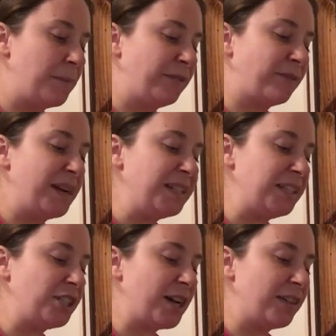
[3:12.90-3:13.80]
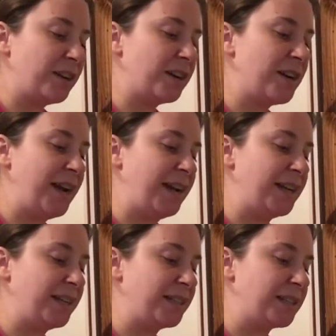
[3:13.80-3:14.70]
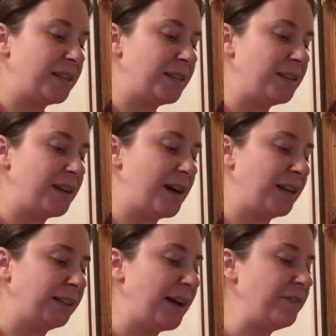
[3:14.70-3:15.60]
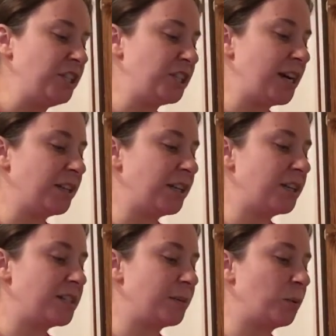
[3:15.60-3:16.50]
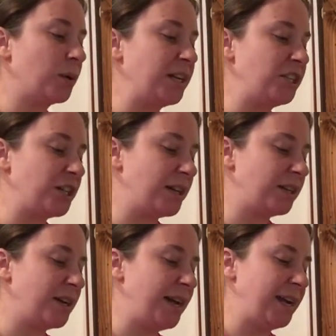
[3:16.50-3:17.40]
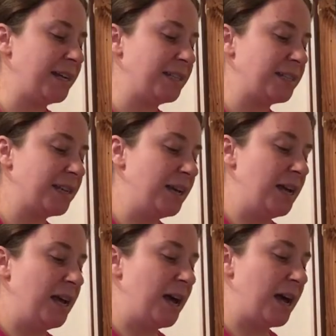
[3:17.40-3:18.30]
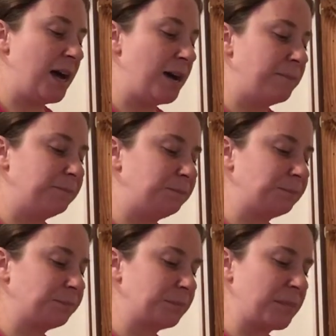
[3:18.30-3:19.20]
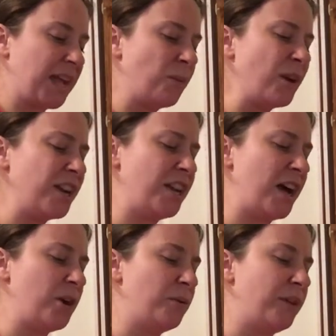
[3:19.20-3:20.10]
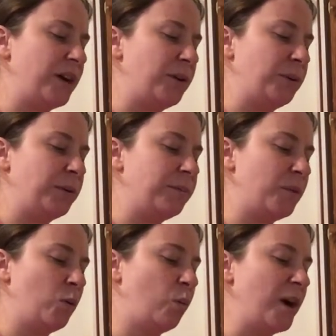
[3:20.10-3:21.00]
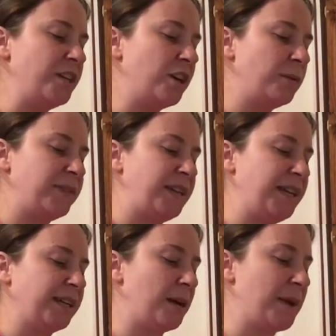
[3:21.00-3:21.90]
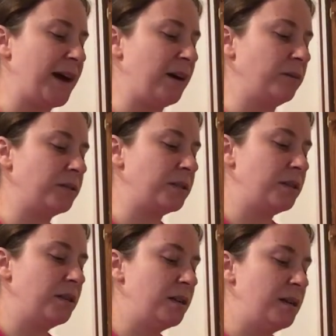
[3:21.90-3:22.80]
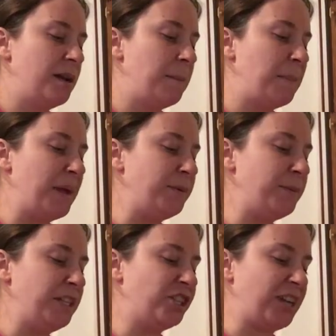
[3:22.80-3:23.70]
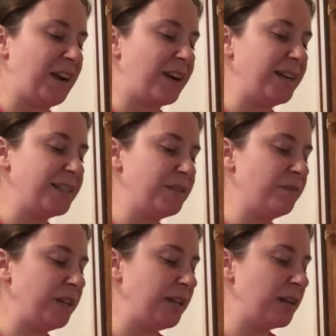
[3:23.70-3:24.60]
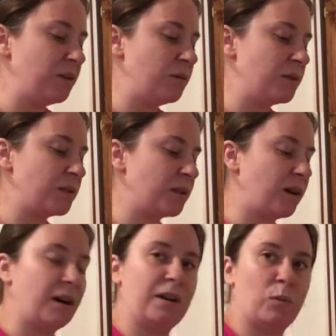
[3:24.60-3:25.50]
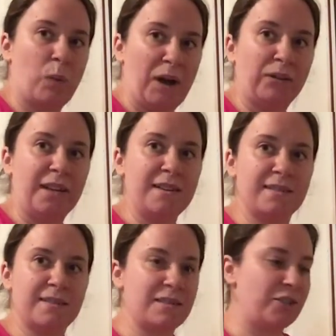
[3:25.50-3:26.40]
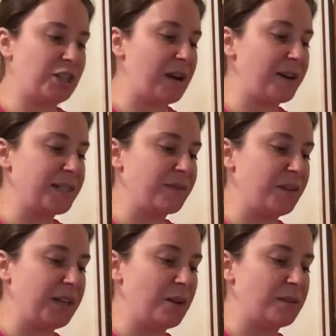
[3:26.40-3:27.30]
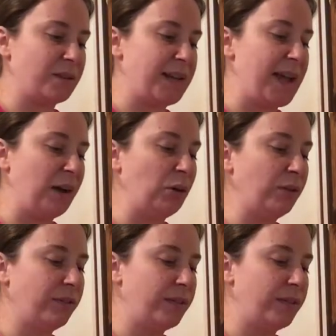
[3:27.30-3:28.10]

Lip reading: befriend each other and love each other, support each other. And I want to know, though, what y'all would think about maybe me sharing some videos on wellness, sharing some videos on health.